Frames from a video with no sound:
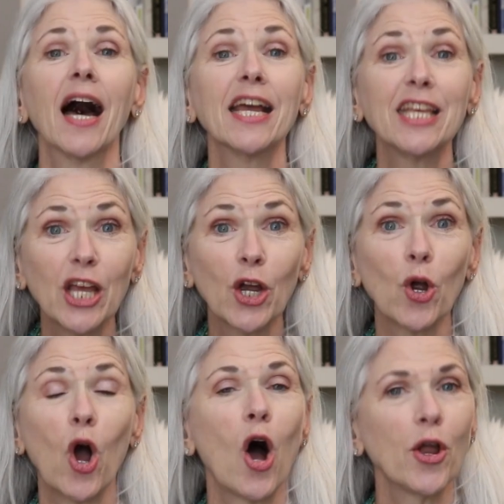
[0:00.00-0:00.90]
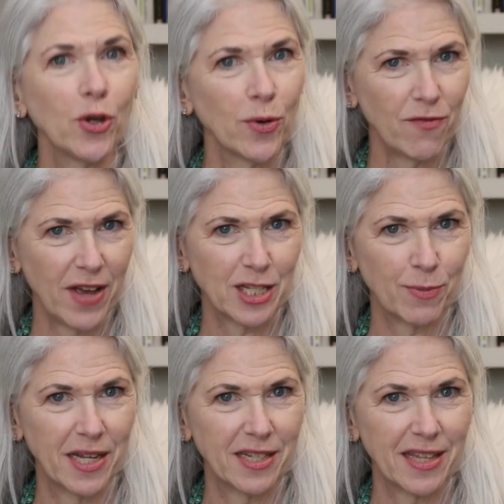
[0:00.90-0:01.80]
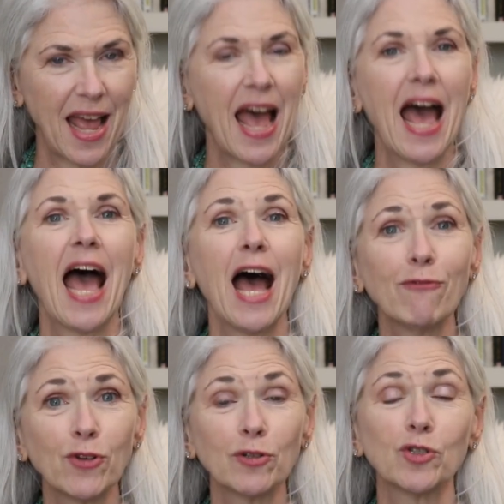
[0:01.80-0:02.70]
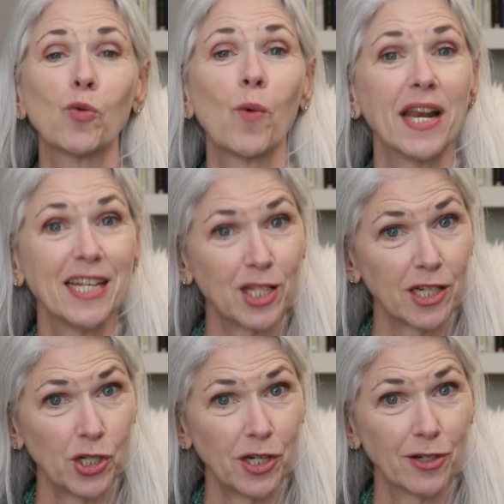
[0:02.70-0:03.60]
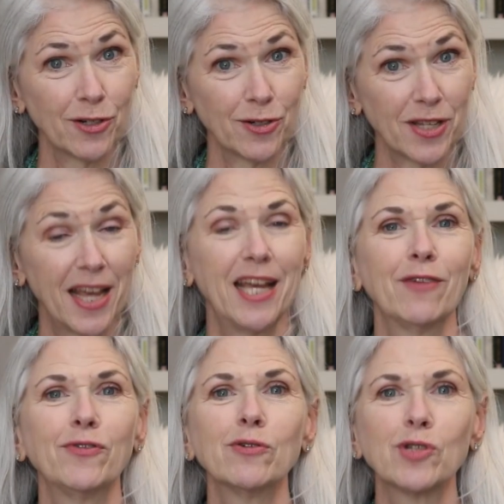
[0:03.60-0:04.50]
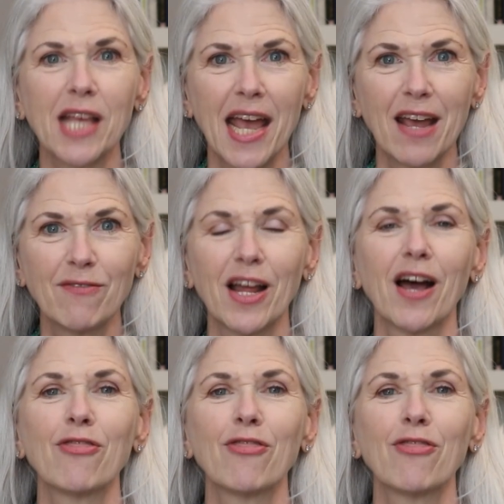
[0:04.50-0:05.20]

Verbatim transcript: a year on your investments after 26 years, if you saved